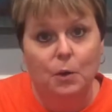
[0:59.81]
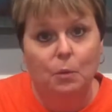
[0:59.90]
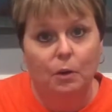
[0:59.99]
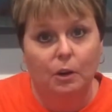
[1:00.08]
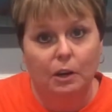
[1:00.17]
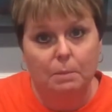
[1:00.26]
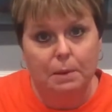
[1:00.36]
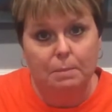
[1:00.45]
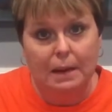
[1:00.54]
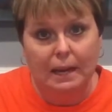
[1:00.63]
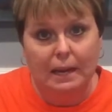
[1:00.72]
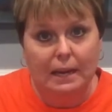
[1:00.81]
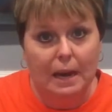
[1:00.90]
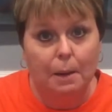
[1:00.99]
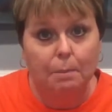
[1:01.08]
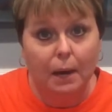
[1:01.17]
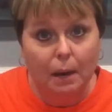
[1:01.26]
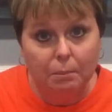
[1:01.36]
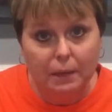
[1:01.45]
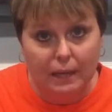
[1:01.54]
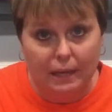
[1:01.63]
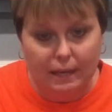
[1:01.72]
We're going to be making a
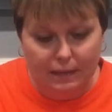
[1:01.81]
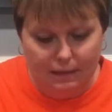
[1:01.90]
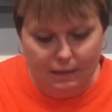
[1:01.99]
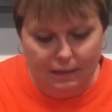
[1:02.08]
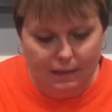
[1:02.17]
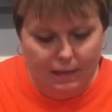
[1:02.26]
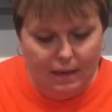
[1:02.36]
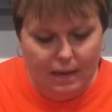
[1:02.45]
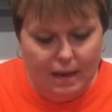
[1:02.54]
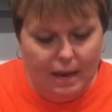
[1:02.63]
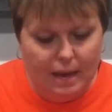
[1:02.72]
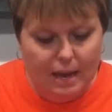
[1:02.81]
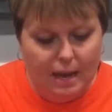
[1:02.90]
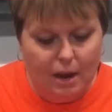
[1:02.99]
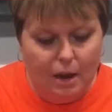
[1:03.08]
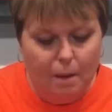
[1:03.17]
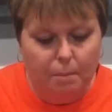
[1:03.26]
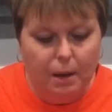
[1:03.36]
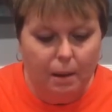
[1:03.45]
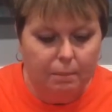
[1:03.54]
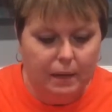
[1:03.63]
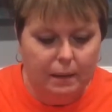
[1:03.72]
pumpkin. A
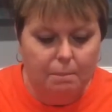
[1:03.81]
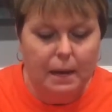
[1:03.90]
pumpkin